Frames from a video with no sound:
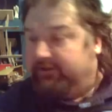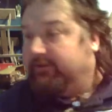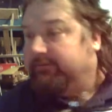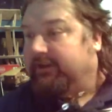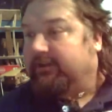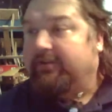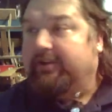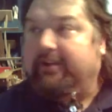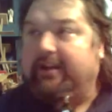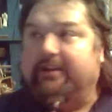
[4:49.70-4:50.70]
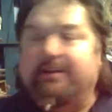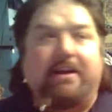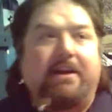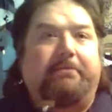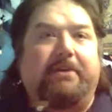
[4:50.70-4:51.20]
here, but I don't have it handy,
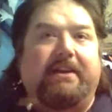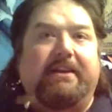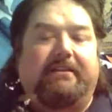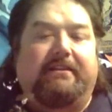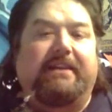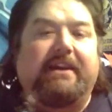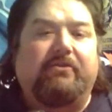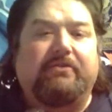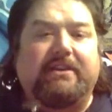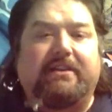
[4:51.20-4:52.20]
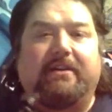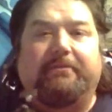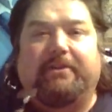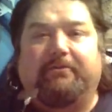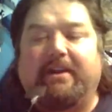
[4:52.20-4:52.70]
but they only
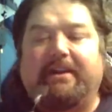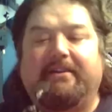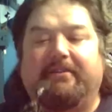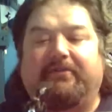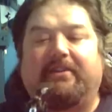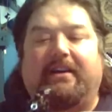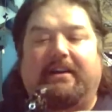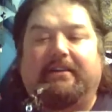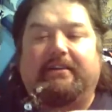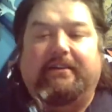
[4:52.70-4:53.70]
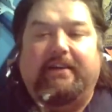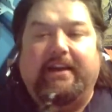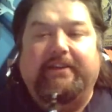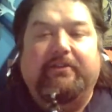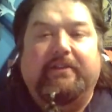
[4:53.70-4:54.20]
come in a ready to fly.
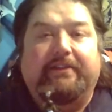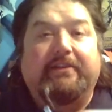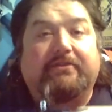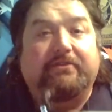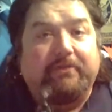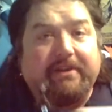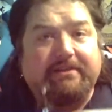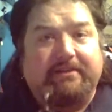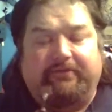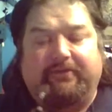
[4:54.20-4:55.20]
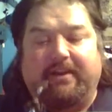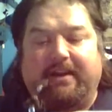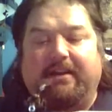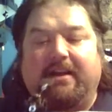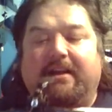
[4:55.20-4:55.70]
And there's a reason for
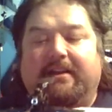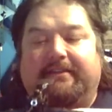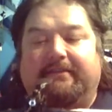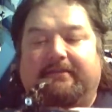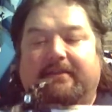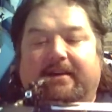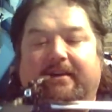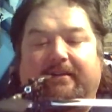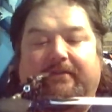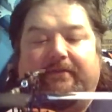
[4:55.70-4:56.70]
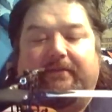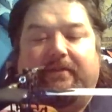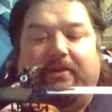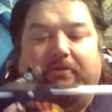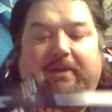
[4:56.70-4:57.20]
that.
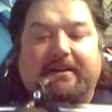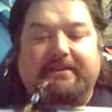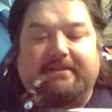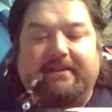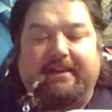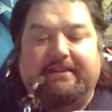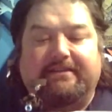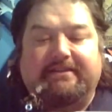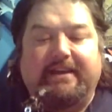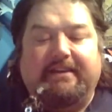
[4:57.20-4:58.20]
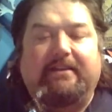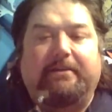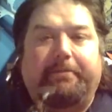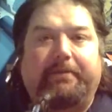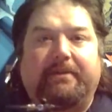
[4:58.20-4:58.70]
Horizon has set
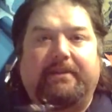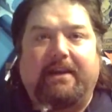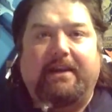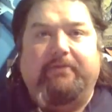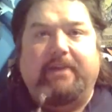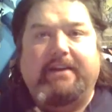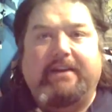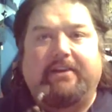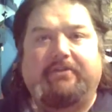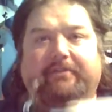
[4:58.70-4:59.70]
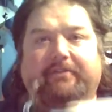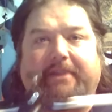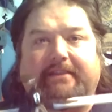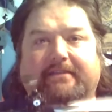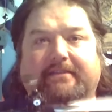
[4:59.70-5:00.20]
up that radio to
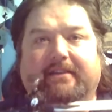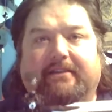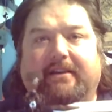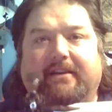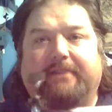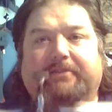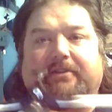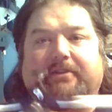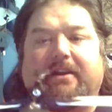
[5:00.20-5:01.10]
make this helicopter